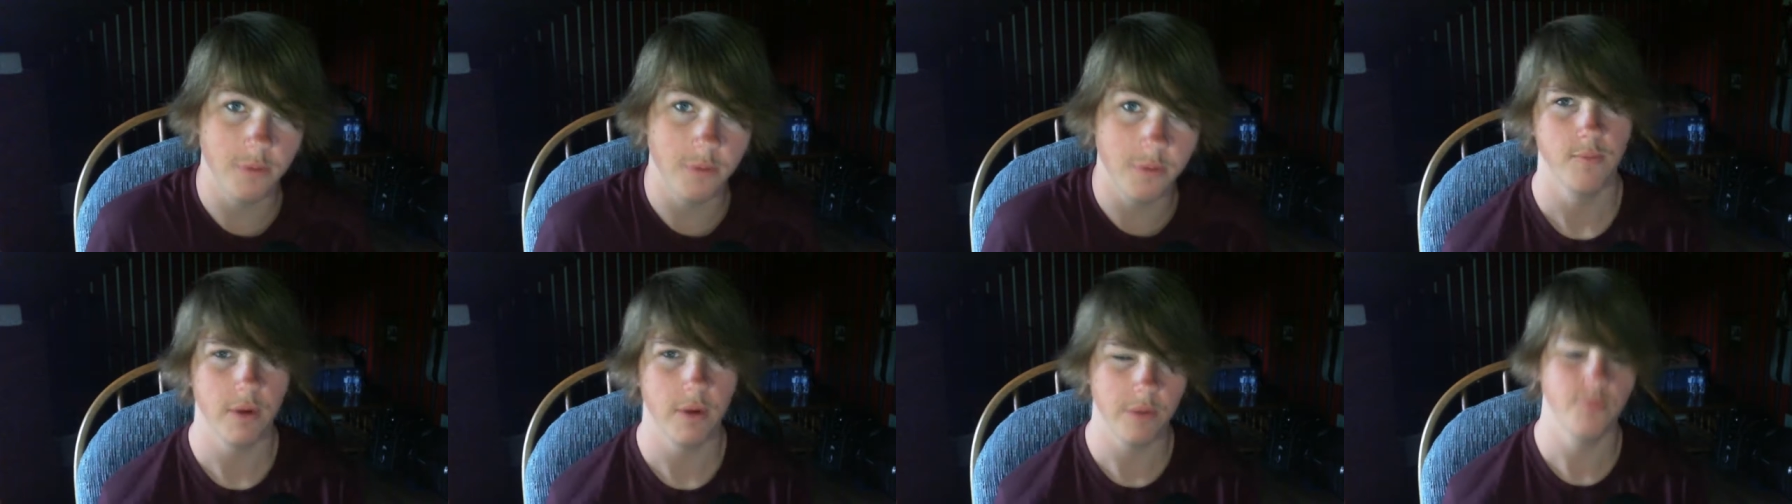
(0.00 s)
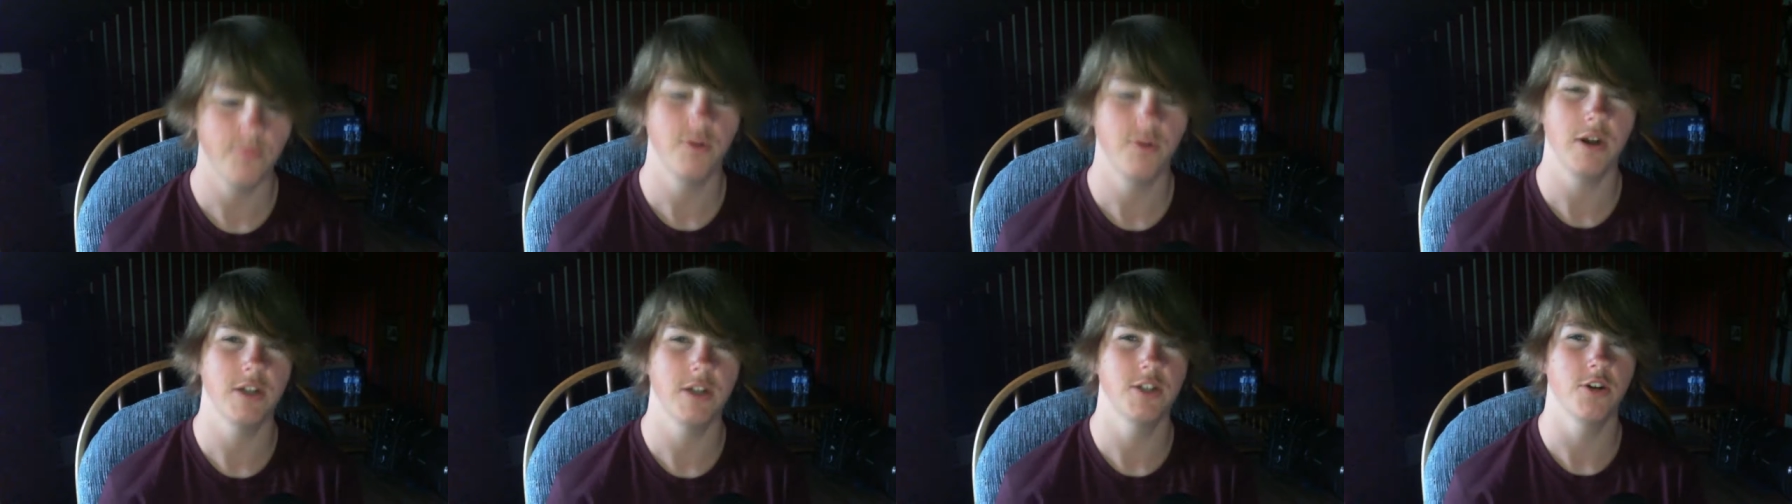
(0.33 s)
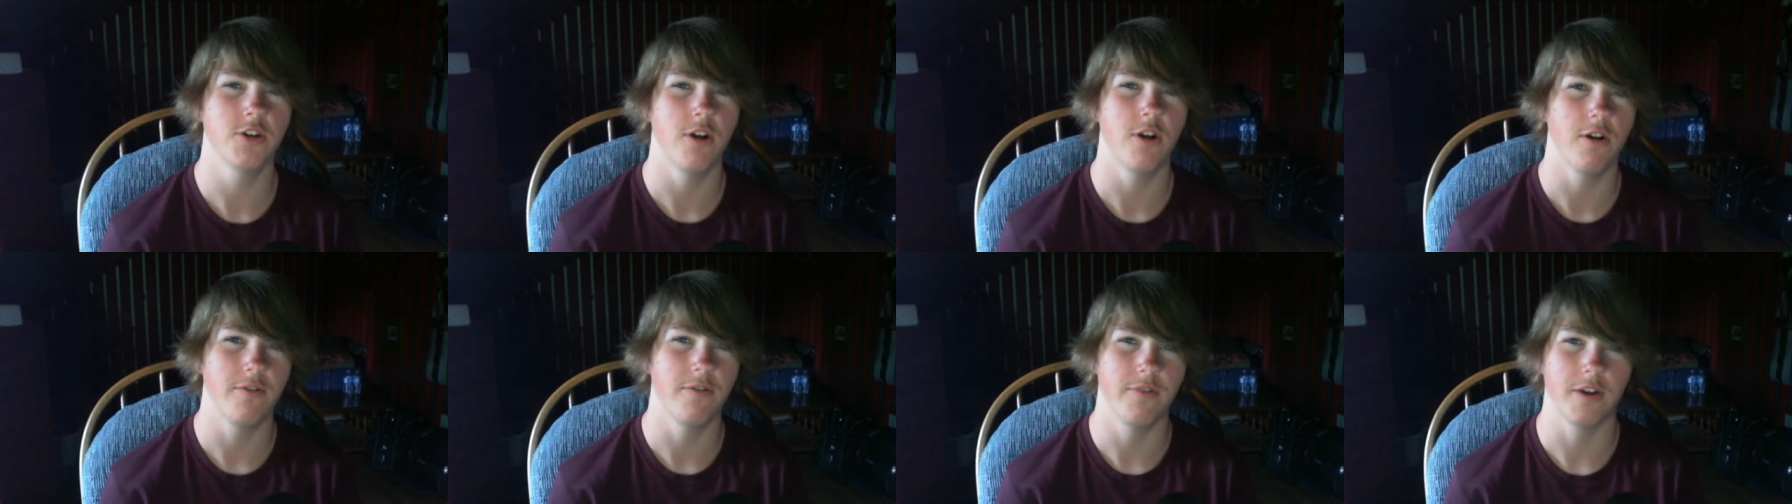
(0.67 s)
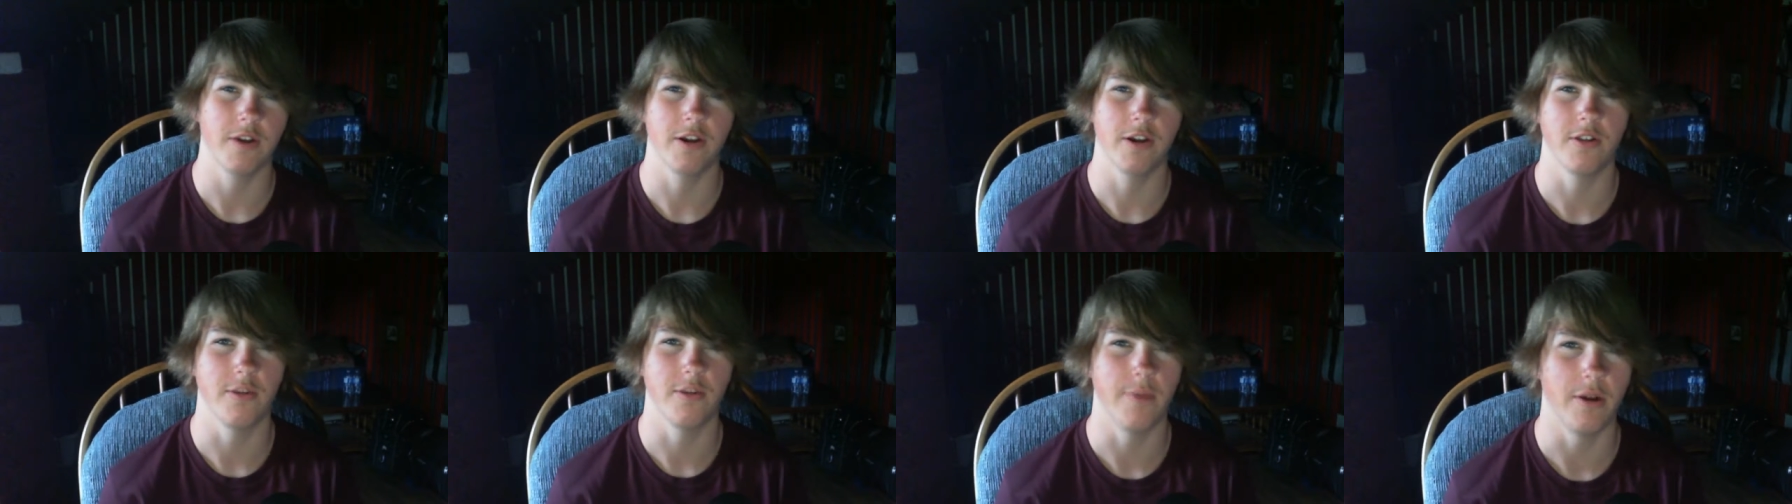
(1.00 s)
but I'm pretty sure I'll
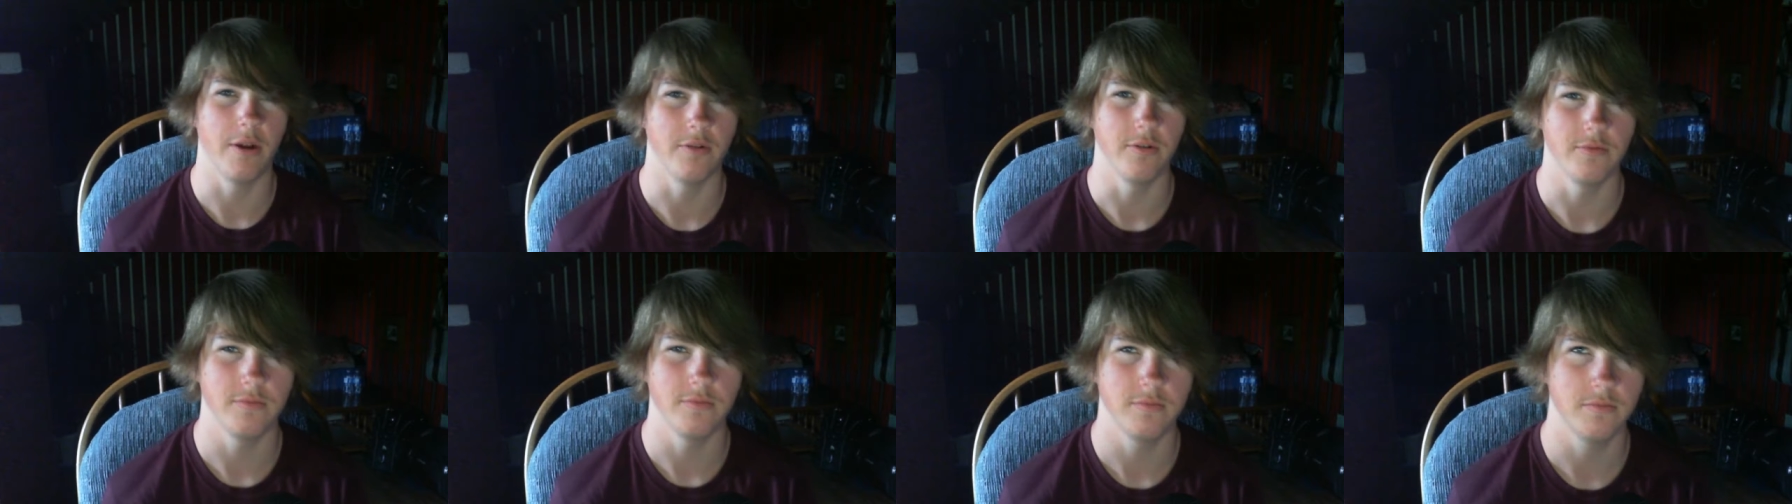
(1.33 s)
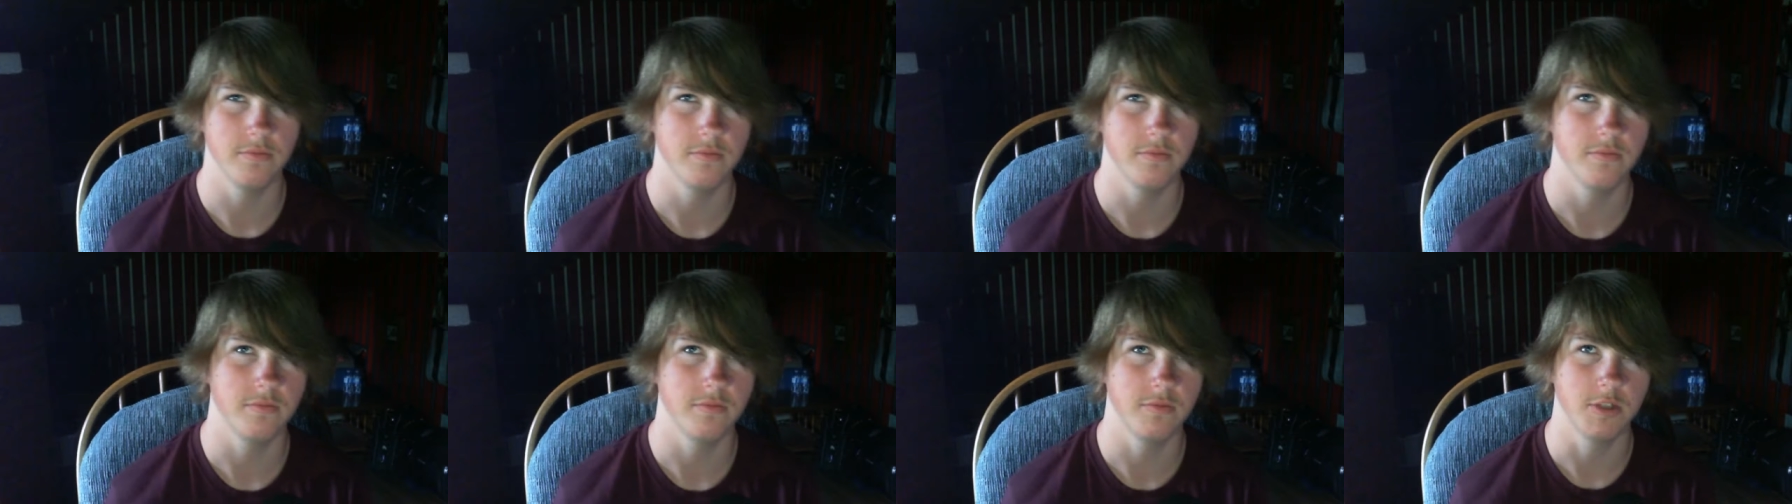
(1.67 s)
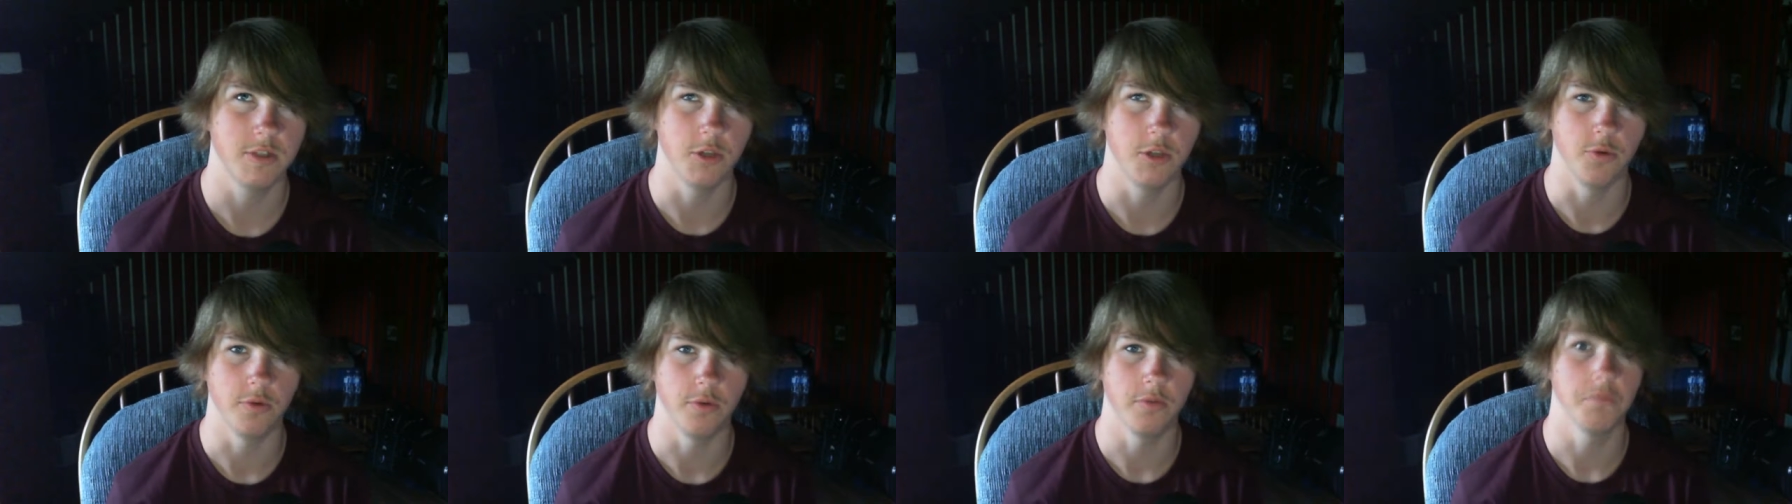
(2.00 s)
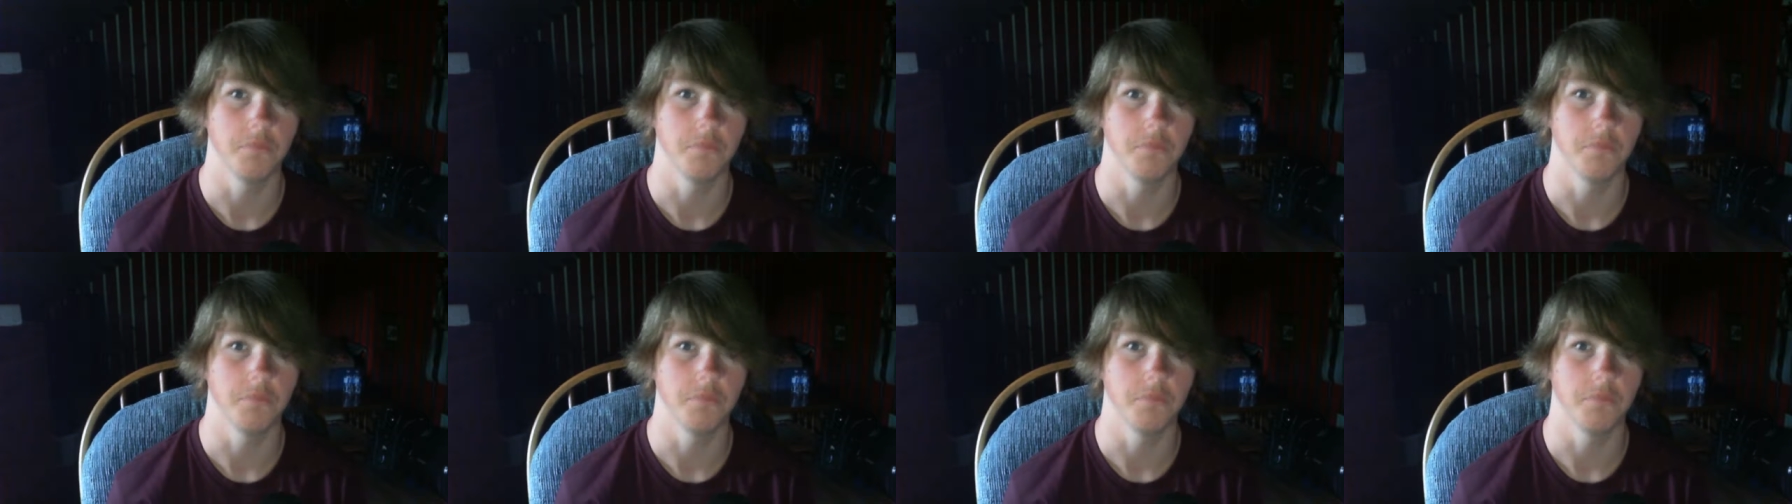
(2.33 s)
figure them out soon.